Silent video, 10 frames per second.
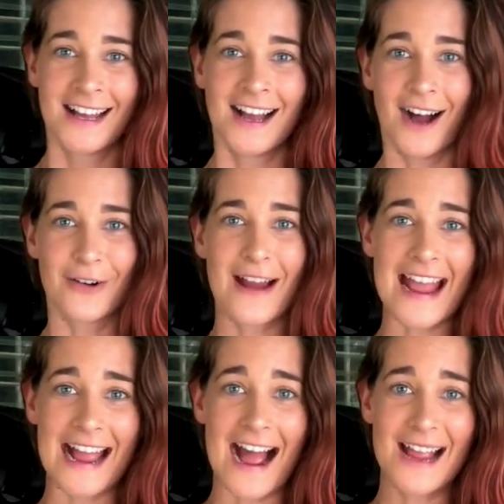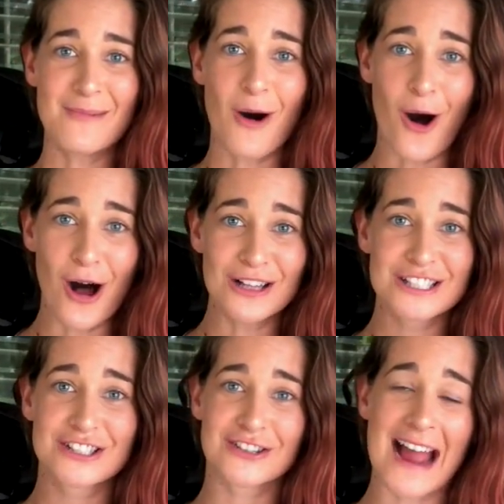All right, I am all
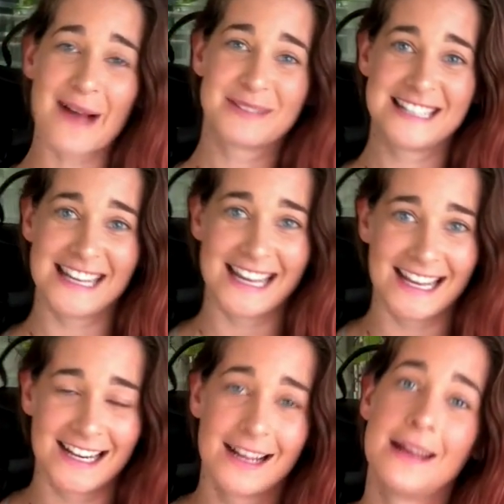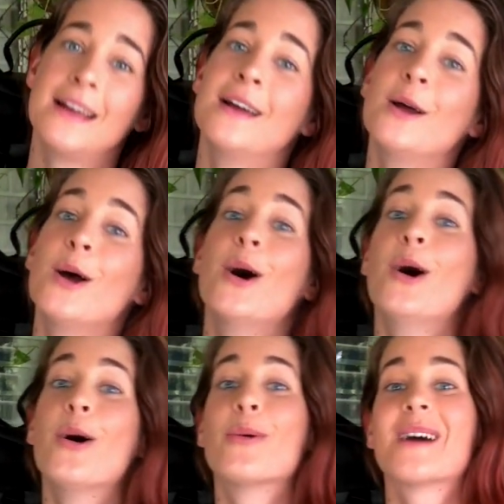strapped in
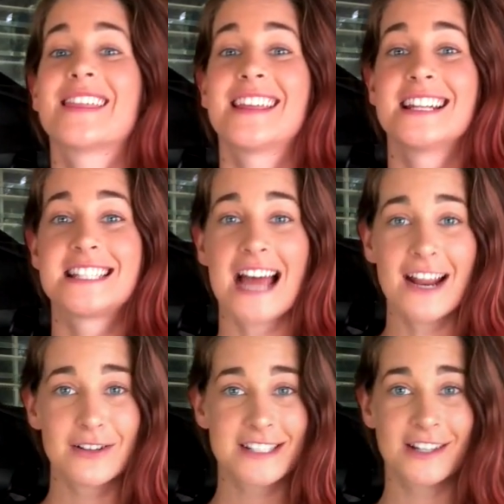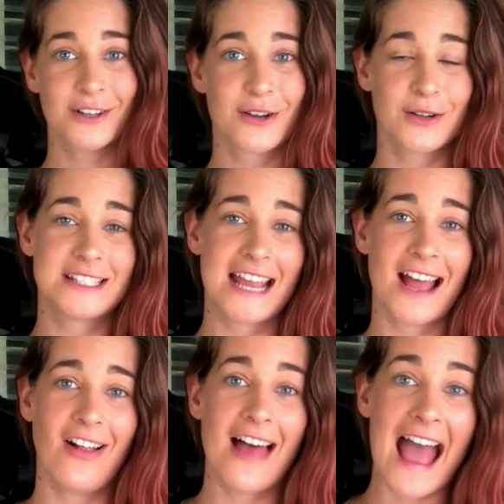with an entire silicone
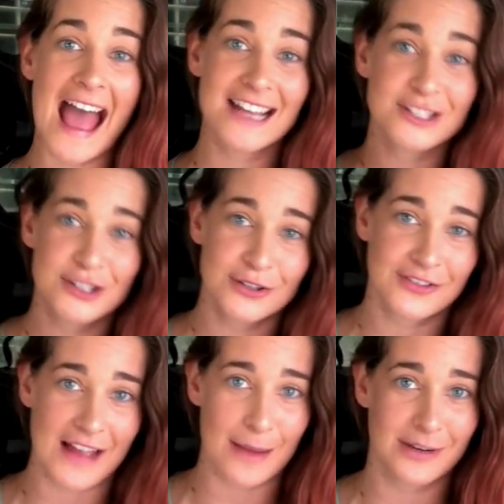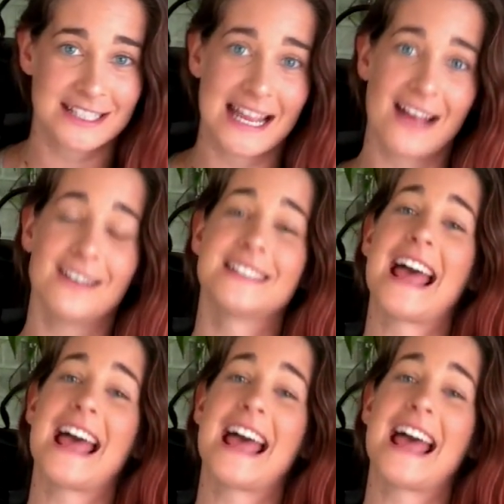tail and 2 fabric tails